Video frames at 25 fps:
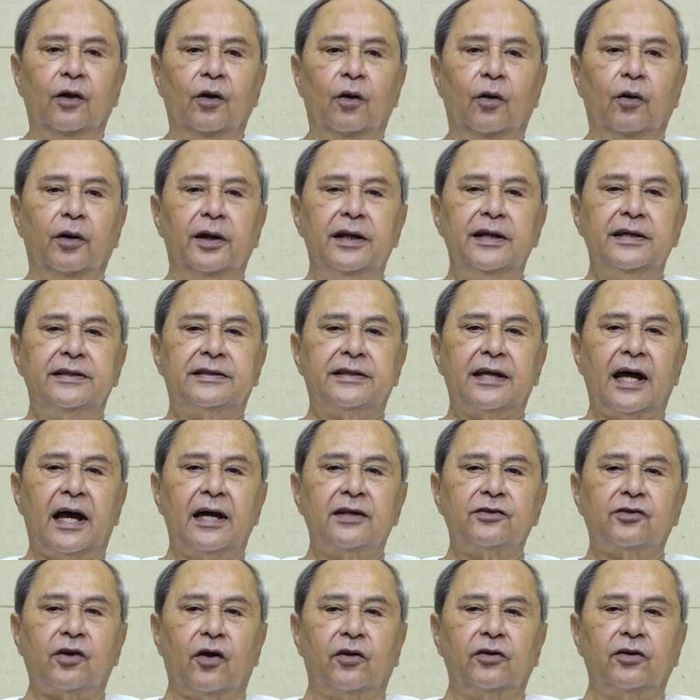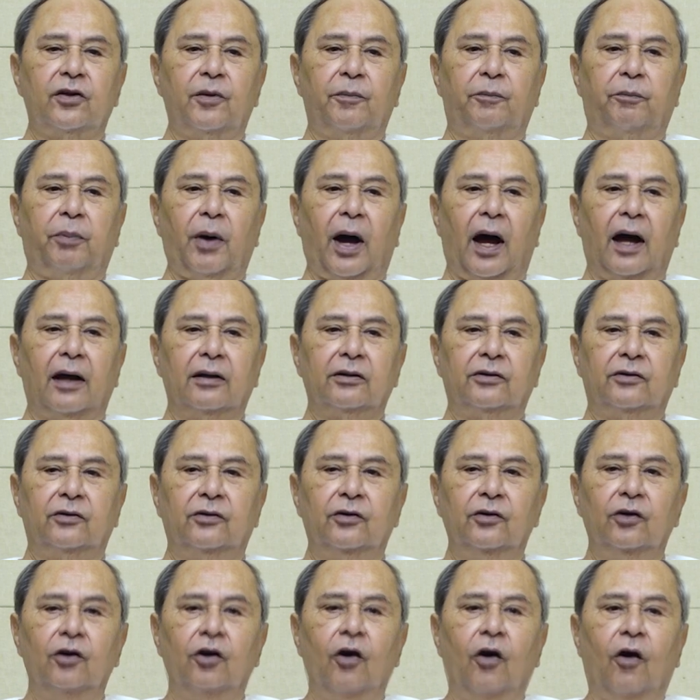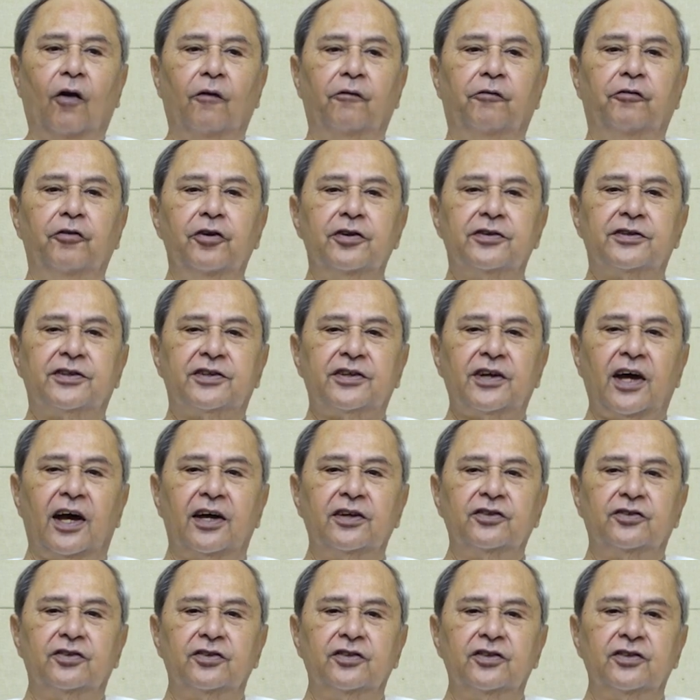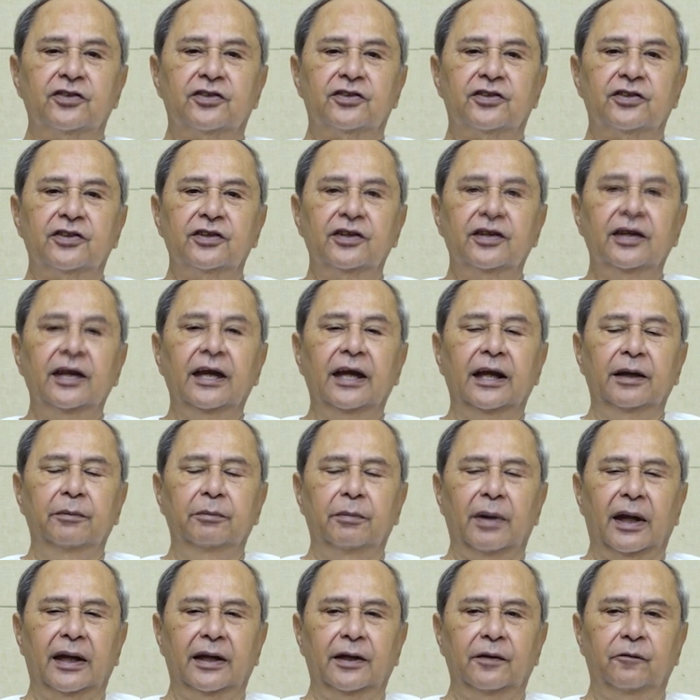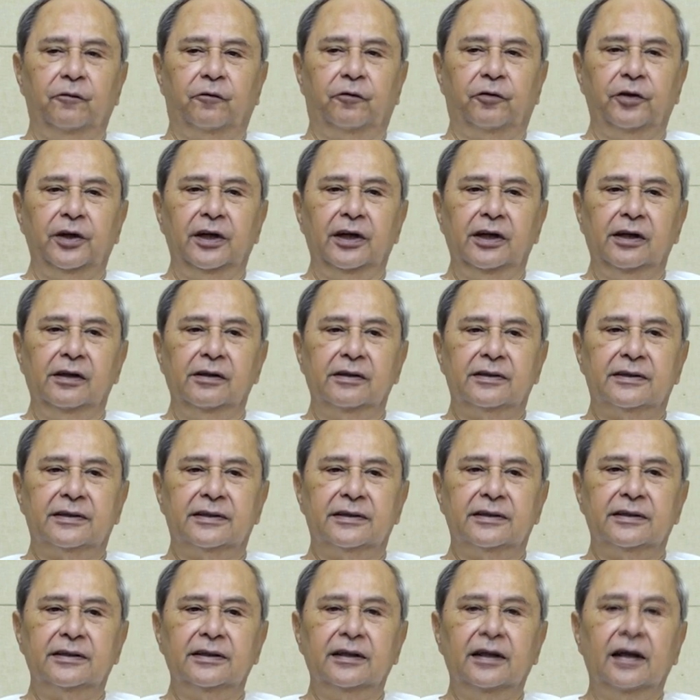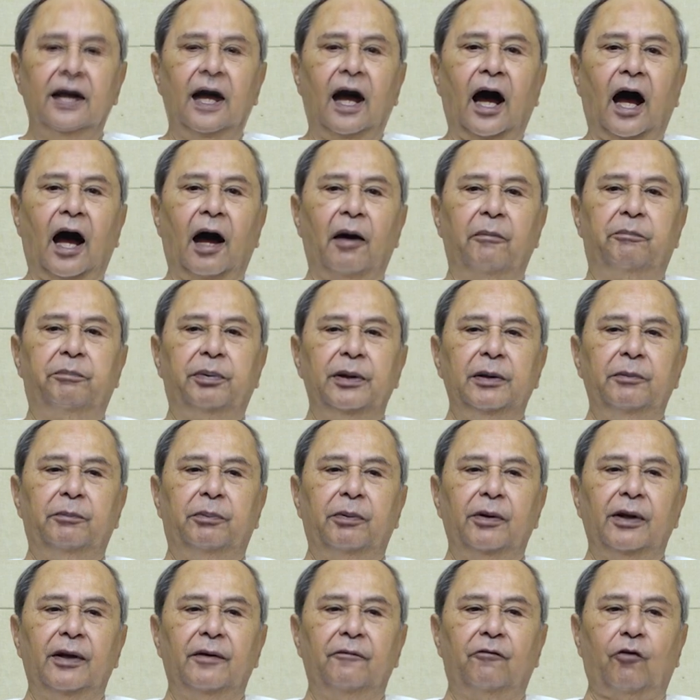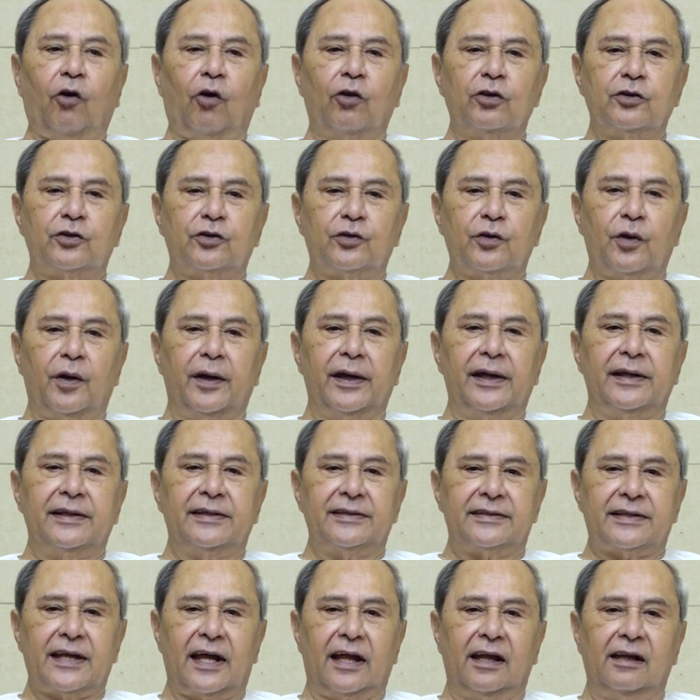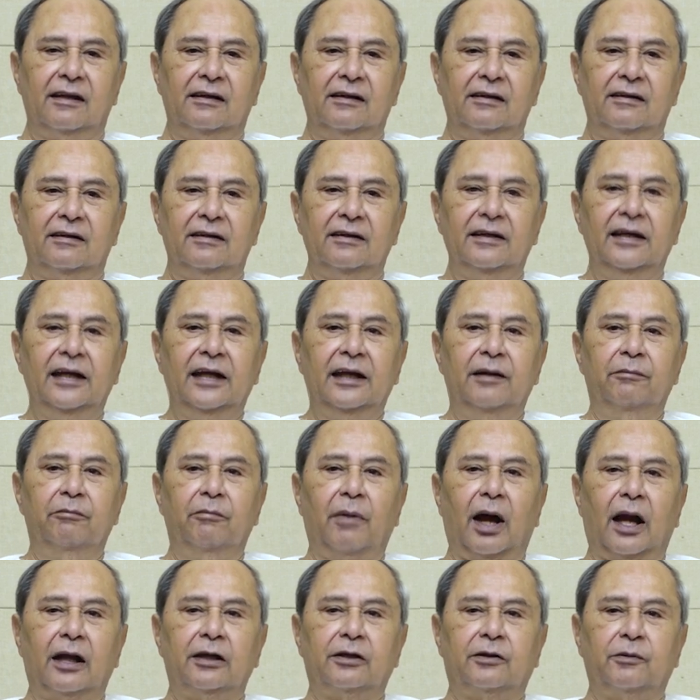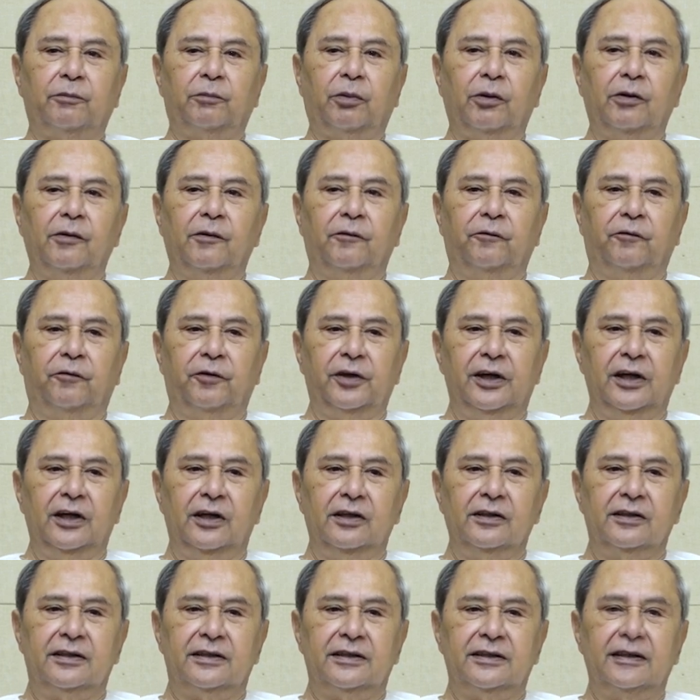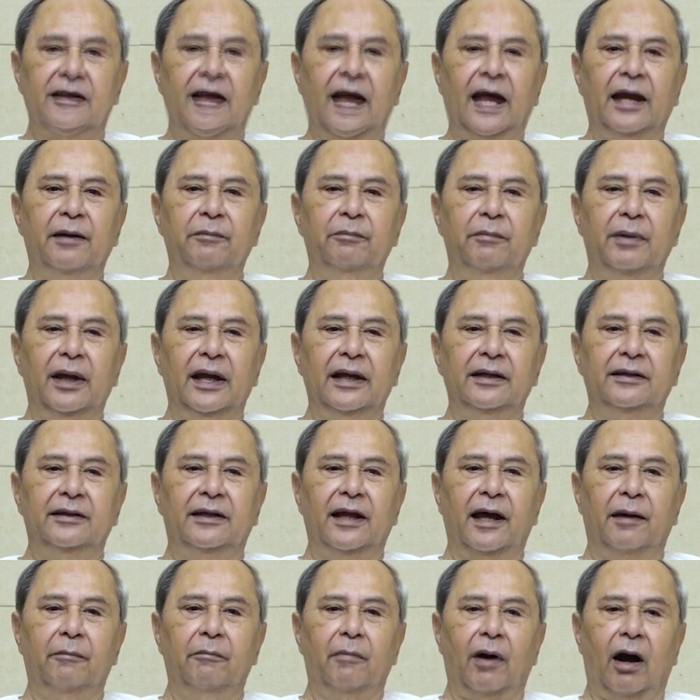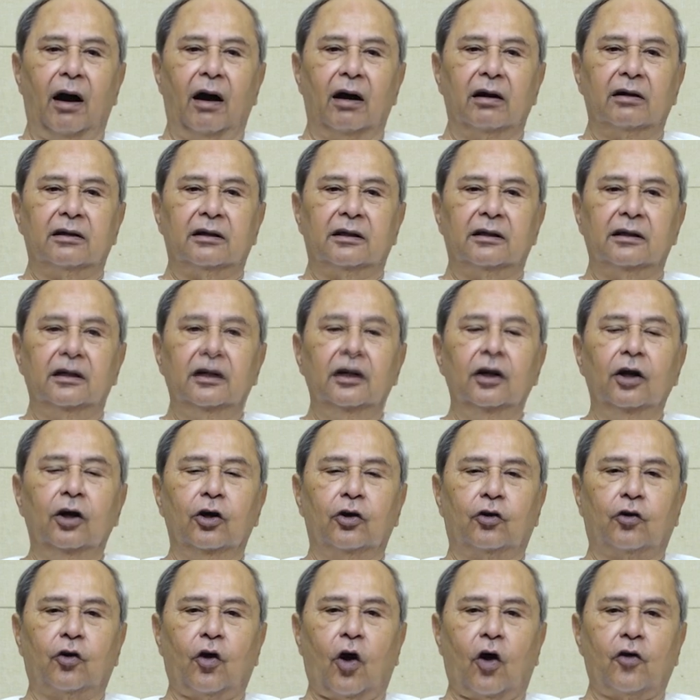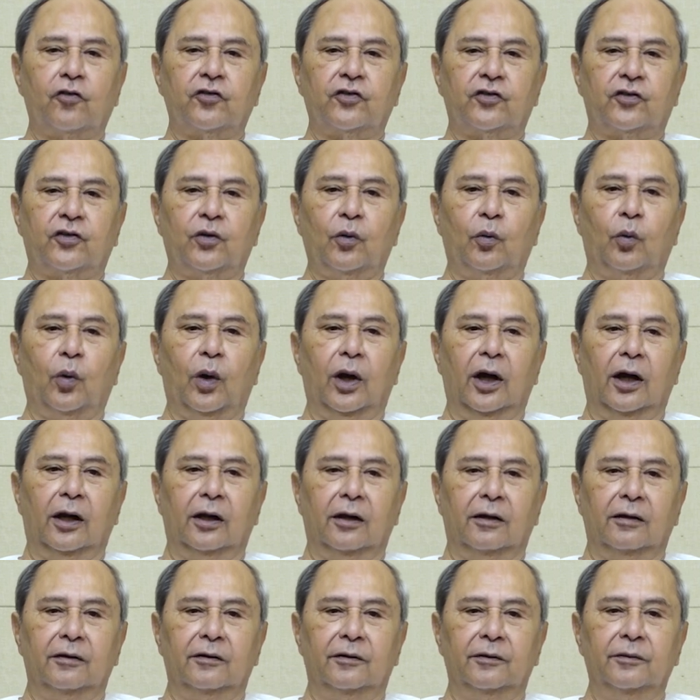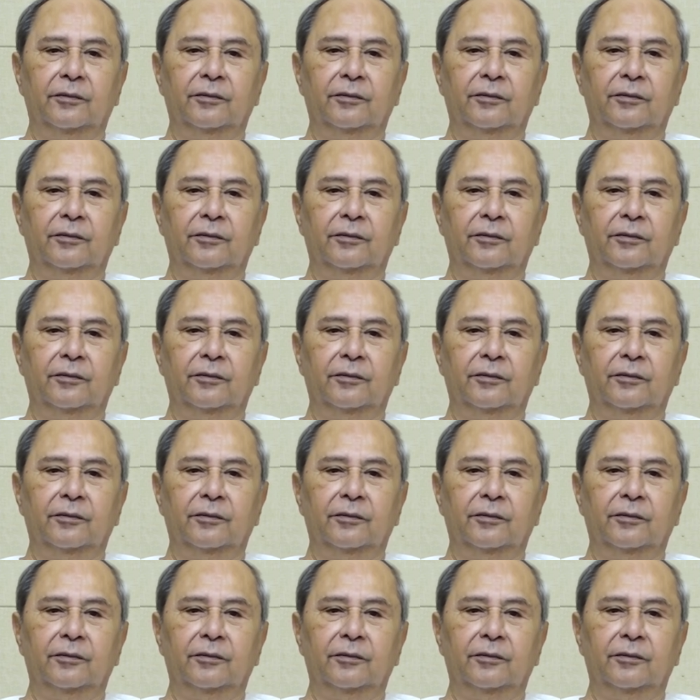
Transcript: Odisha on the path of resurgence in many fields. Our people have also excelled in multiple fields and made their mark across the world.